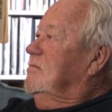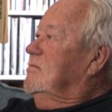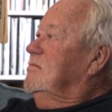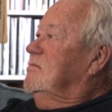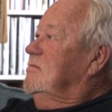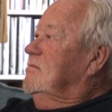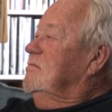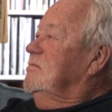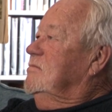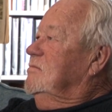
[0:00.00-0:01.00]

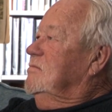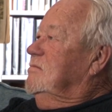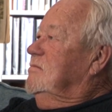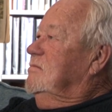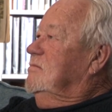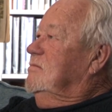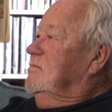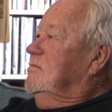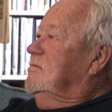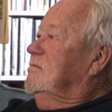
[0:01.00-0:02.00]

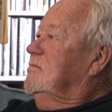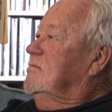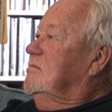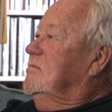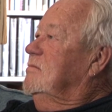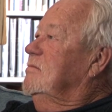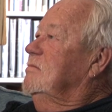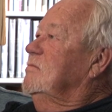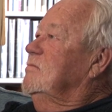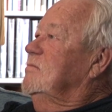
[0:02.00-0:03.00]

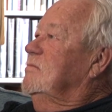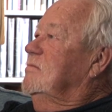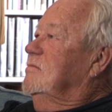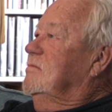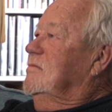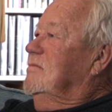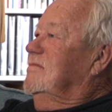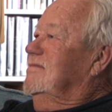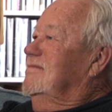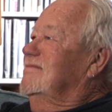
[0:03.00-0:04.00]

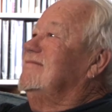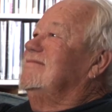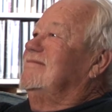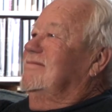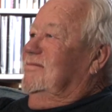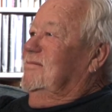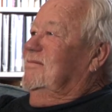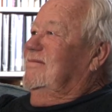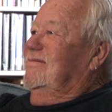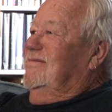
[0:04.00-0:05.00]

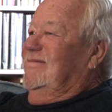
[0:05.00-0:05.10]
(not speaking)